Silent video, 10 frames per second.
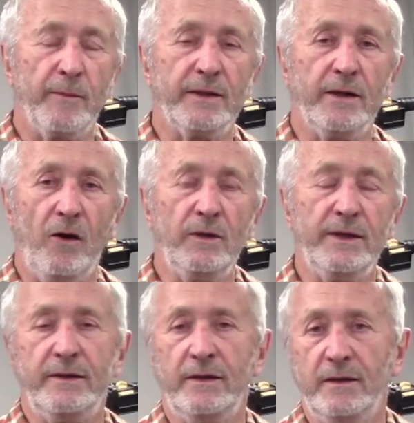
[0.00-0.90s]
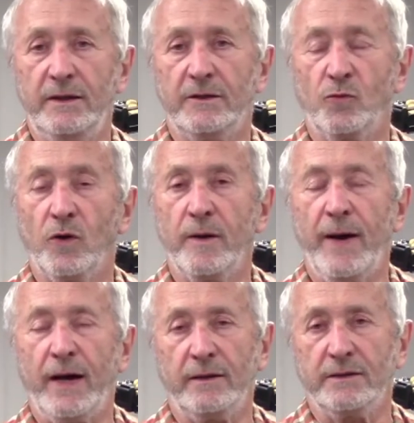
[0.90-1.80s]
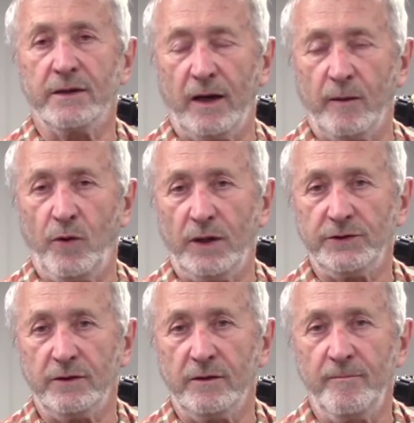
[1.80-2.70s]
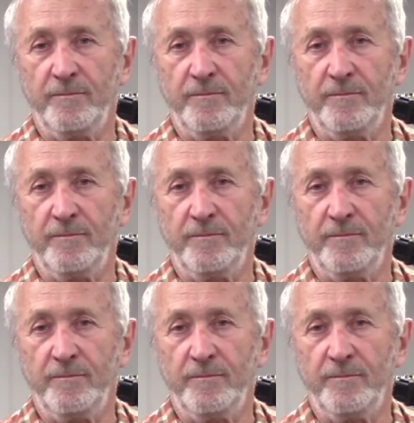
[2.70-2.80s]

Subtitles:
about the only thing you need to worry about is tire pressure.